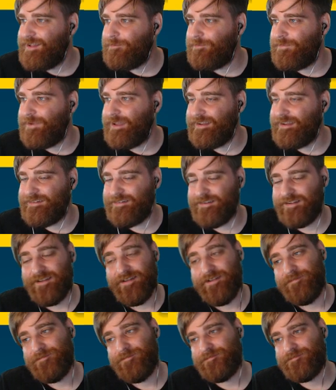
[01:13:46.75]
But,
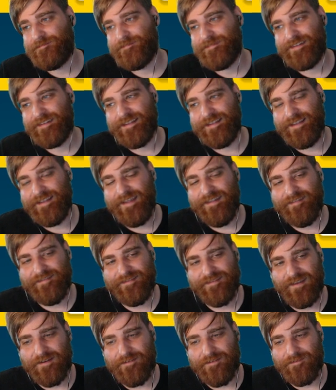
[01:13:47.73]
yeah, it's
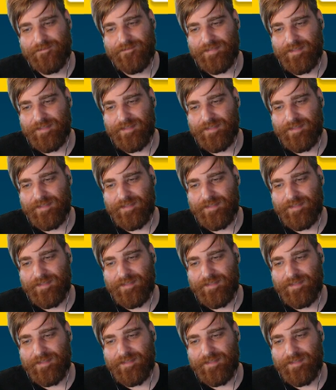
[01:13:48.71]
tough.